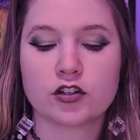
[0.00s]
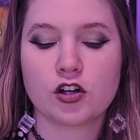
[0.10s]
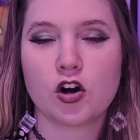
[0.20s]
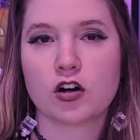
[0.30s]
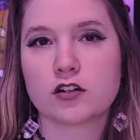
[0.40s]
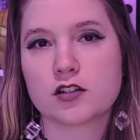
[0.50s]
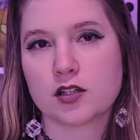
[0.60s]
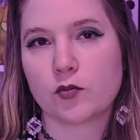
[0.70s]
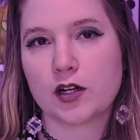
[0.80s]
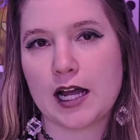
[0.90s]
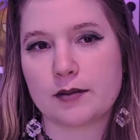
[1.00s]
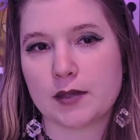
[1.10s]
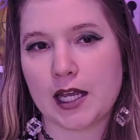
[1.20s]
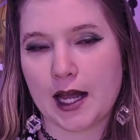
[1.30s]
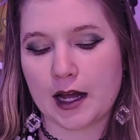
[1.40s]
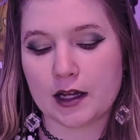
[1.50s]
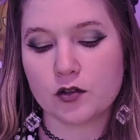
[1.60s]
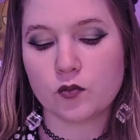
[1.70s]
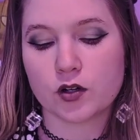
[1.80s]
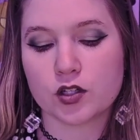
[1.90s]
good card someone had me
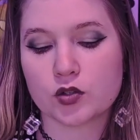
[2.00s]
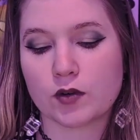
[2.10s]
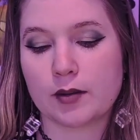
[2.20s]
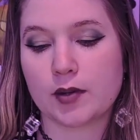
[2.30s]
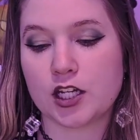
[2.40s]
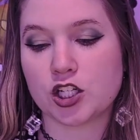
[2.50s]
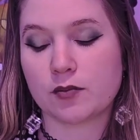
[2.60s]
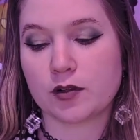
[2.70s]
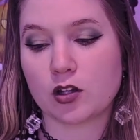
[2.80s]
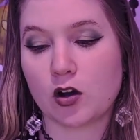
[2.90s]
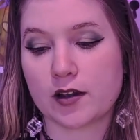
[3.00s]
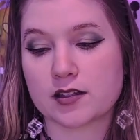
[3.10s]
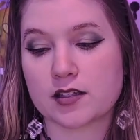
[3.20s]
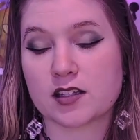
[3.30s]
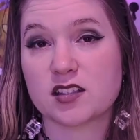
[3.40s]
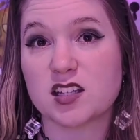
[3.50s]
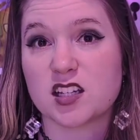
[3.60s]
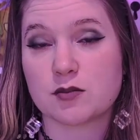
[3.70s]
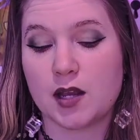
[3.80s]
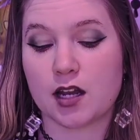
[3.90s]
add was Rampaging Beloths,
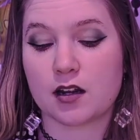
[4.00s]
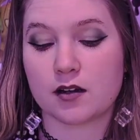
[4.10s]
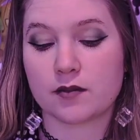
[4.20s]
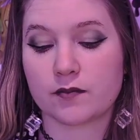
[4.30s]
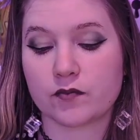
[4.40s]
6 mana.